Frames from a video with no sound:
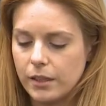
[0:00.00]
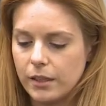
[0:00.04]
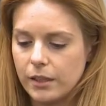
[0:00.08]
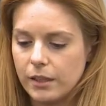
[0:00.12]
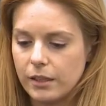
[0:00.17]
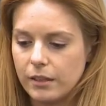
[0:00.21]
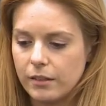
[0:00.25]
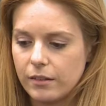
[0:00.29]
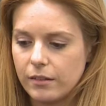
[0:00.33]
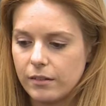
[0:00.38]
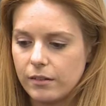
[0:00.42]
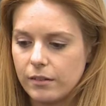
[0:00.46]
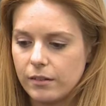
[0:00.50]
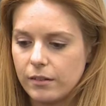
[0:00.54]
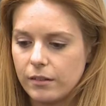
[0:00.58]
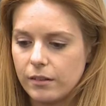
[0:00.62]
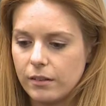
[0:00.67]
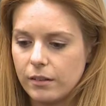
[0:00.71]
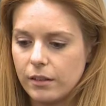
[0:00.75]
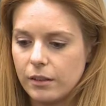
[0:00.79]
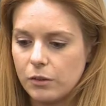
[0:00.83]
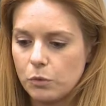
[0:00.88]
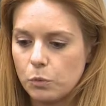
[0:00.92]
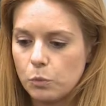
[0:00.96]
It's
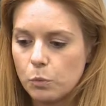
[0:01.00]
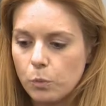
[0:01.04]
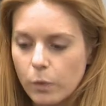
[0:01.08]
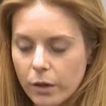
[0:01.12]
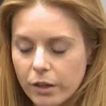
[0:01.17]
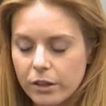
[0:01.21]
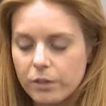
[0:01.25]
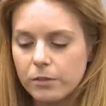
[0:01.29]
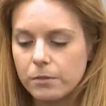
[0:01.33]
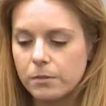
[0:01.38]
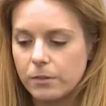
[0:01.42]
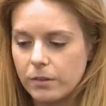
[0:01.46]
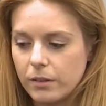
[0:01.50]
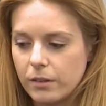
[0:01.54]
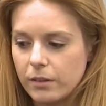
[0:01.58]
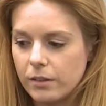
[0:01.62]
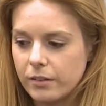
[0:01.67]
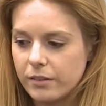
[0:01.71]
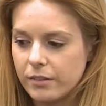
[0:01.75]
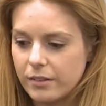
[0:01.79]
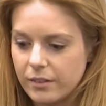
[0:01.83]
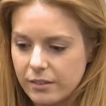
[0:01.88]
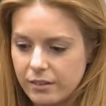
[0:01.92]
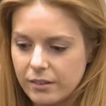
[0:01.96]
wonderful
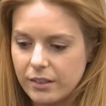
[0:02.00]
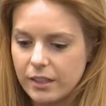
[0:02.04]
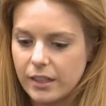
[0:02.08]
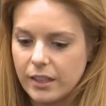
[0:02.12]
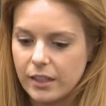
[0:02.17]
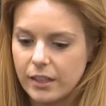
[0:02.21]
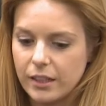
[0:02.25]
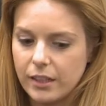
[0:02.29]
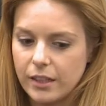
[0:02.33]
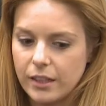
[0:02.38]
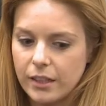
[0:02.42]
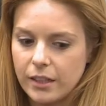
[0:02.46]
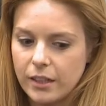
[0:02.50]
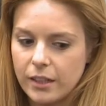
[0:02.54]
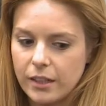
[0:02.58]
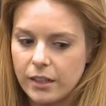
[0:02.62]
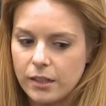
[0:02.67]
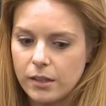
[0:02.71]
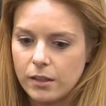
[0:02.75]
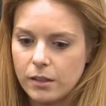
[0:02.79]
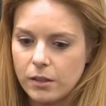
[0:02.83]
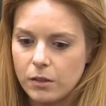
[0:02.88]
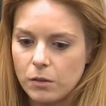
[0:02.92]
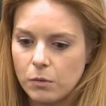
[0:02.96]
to see
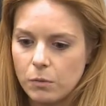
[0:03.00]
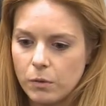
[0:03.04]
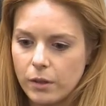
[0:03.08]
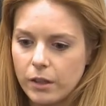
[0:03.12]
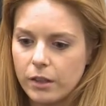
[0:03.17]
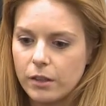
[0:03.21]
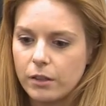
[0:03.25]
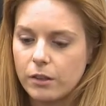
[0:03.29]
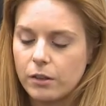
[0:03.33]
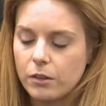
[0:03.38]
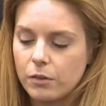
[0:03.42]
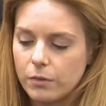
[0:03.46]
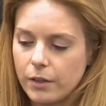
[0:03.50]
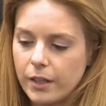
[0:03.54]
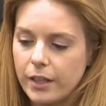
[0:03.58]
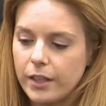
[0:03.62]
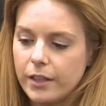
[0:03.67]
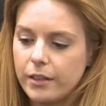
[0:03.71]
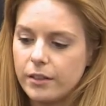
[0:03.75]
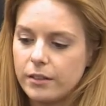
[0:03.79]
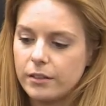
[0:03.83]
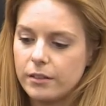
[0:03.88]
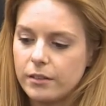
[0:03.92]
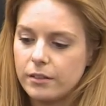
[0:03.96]
what a
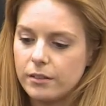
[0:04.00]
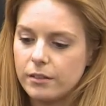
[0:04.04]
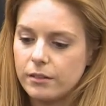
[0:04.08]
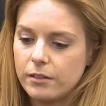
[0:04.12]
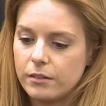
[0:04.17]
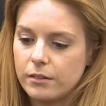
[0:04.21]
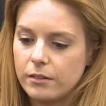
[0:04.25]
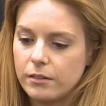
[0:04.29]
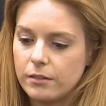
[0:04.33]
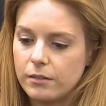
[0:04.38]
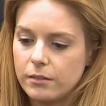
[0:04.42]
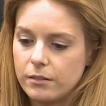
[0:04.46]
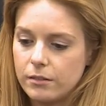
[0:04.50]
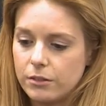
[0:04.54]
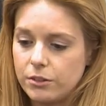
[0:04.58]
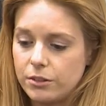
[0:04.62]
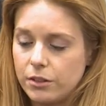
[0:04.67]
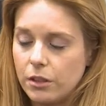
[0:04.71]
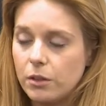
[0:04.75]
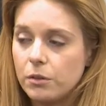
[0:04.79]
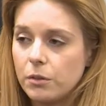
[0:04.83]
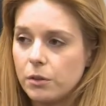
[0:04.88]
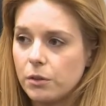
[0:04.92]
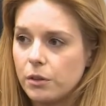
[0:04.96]
great
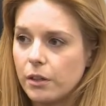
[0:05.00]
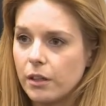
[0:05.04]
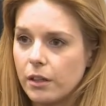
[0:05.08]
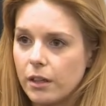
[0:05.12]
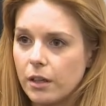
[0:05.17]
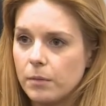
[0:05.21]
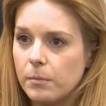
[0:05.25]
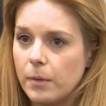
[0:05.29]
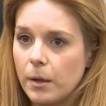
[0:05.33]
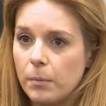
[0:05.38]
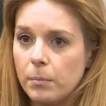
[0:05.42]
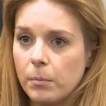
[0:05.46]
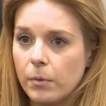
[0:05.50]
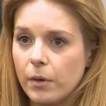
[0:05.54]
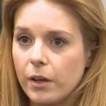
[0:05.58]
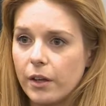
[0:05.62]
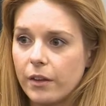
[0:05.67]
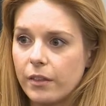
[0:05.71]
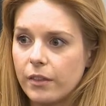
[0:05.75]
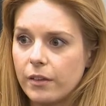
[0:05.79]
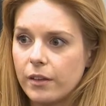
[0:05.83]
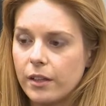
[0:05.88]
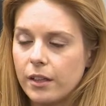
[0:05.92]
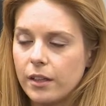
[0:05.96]
show you can come up with
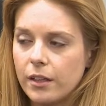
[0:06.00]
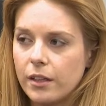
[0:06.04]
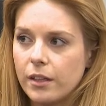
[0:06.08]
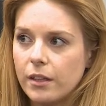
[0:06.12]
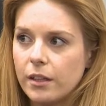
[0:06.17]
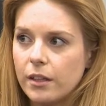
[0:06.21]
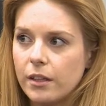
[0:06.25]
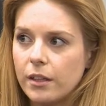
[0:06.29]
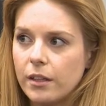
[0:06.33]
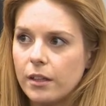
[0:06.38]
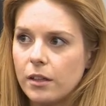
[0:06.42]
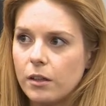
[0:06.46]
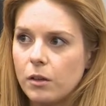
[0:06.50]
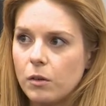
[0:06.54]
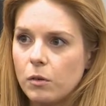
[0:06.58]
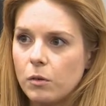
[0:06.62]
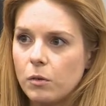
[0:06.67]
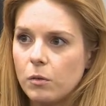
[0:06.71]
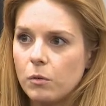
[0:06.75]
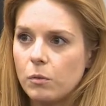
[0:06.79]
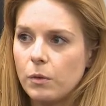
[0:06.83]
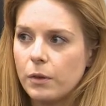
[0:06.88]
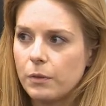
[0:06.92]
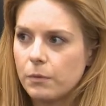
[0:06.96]

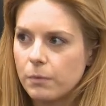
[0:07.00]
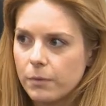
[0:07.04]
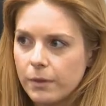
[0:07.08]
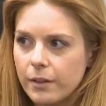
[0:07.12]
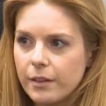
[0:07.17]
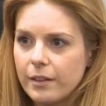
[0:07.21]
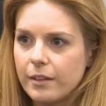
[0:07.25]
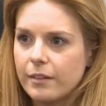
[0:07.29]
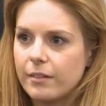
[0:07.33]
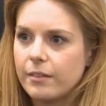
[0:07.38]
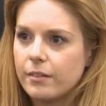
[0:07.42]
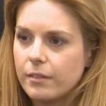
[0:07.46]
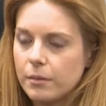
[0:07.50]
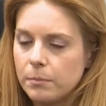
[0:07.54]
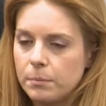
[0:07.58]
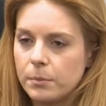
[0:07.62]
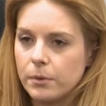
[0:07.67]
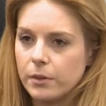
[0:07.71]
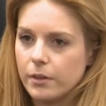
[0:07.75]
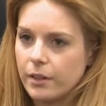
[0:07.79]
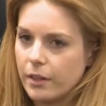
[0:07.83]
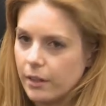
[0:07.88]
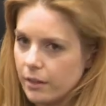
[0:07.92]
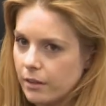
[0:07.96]
really
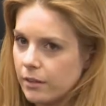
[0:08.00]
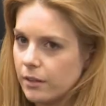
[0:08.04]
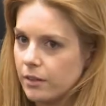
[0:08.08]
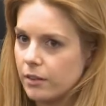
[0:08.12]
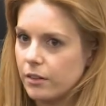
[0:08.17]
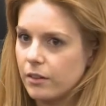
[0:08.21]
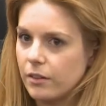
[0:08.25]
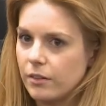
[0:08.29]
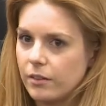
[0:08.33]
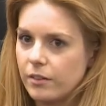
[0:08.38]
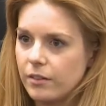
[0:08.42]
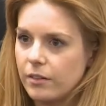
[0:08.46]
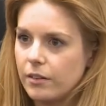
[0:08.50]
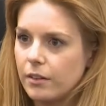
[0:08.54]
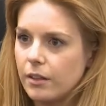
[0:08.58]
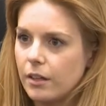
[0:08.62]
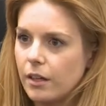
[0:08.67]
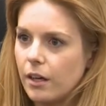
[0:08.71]
simple characters.